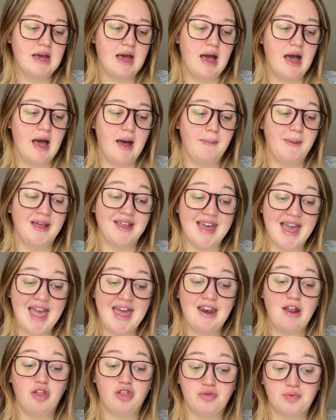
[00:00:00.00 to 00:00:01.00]

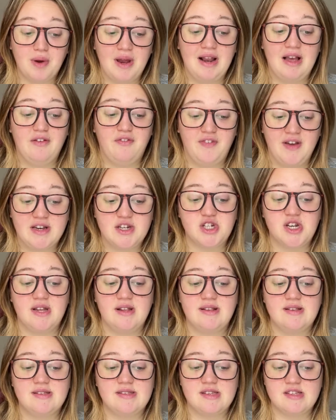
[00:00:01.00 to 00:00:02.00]
Again, a thriller,
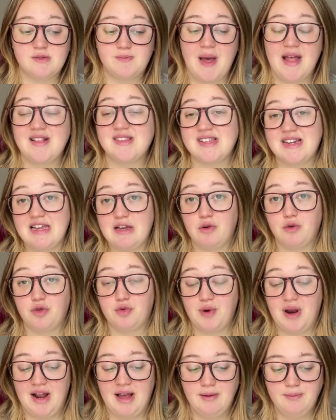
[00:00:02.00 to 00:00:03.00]
fiction, suspense, legal
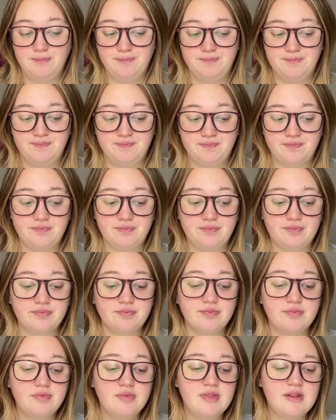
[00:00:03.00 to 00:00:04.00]
thriller.
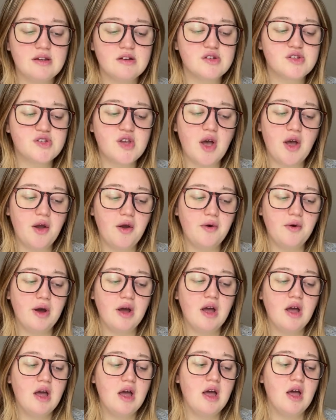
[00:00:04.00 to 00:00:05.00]
So
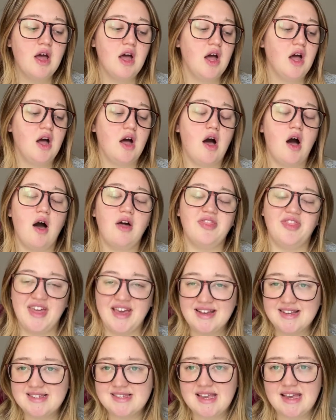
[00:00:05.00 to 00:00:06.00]

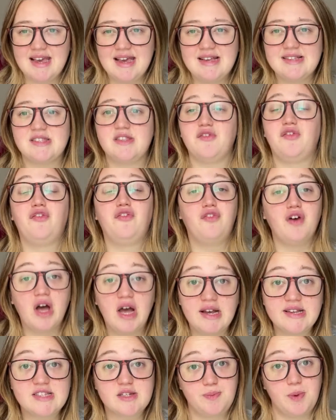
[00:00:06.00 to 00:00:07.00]
this is the
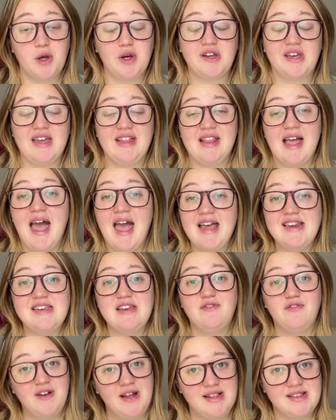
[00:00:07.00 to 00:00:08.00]
first book in the Eddie
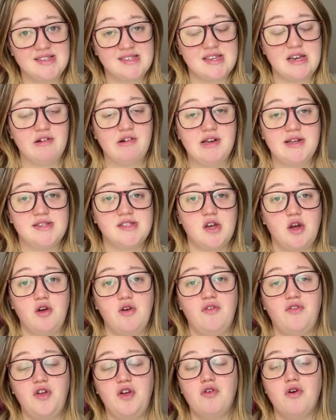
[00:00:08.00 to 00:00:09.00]
Flynn series. So
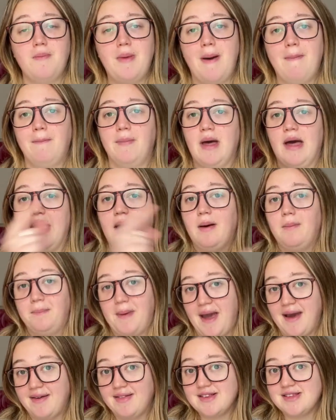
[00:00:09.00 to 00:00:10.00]
if you remember
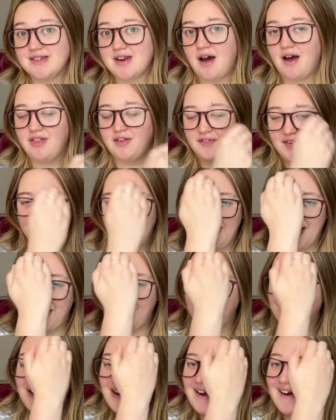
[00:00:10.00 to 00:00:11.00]
back at the start of the
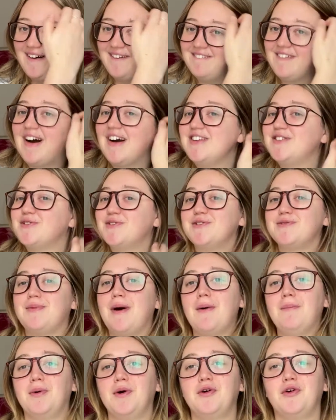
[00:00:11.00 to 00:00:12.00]
video, I talked
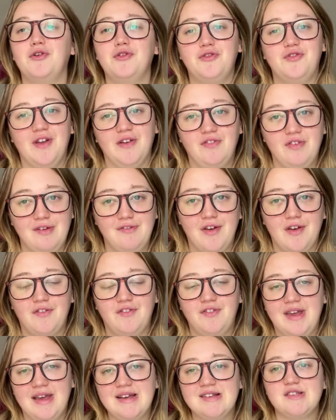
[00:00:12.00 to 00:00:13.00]
about a book called
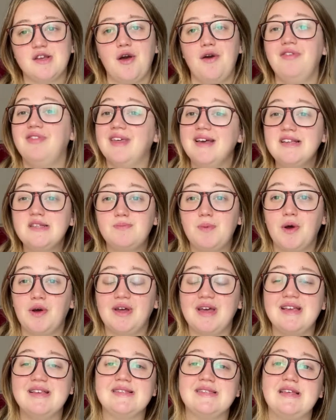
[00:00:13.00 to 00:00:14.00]
50-50. So this book
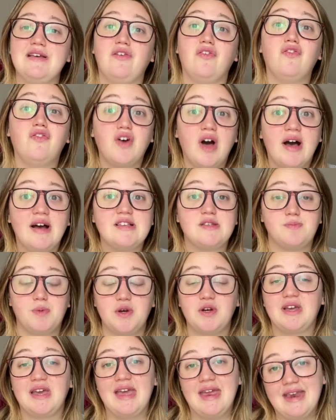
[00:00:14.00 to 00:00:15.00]
is the first
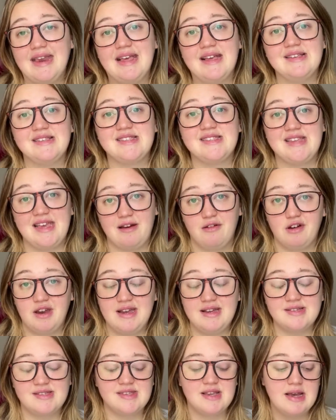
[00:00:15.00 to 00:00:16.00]
book in his
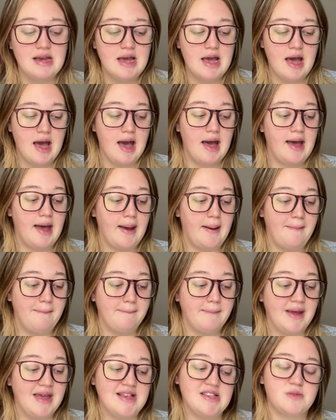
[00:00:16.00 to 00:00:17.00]
series.
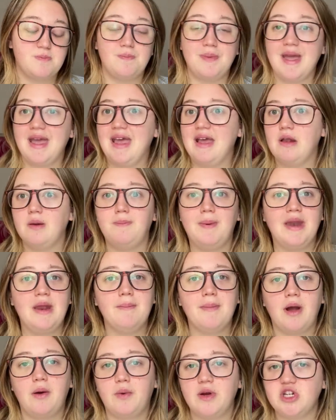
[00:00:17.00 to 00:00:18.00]
It had been in
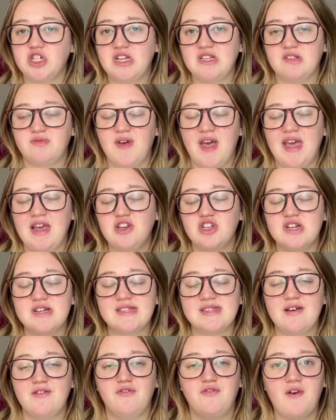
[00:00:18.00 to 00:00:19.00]
my wishlist for
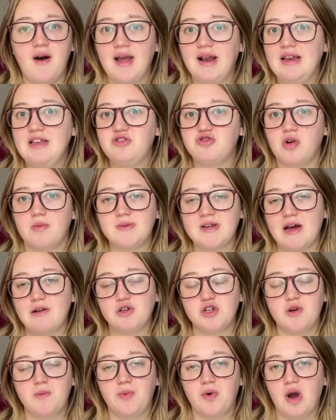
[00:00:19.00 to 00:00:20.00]
ages. It finally dropped down
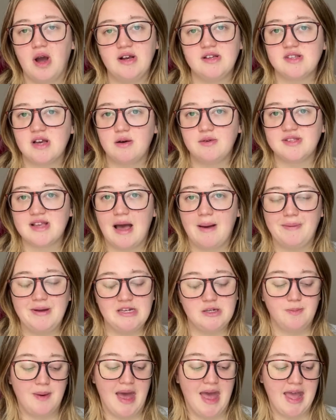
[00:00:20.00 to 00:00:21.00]
to a price I was happy
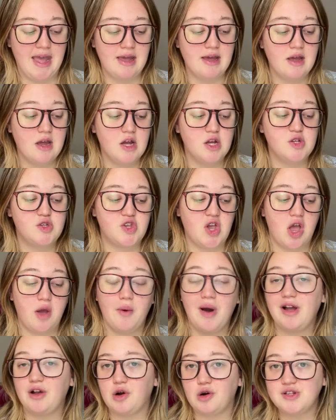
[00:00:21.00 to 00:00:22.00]
to pay. So
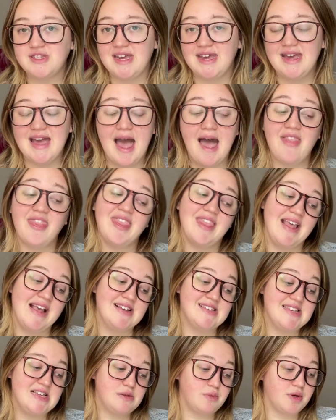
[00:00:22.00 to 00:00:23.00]
I got it, and
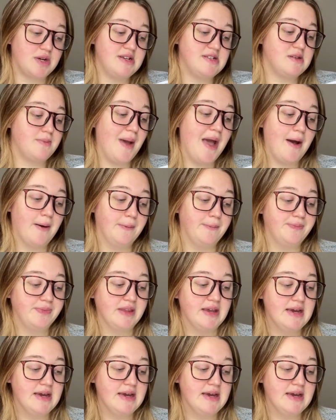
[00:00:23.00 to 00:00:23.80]
this is what it's about.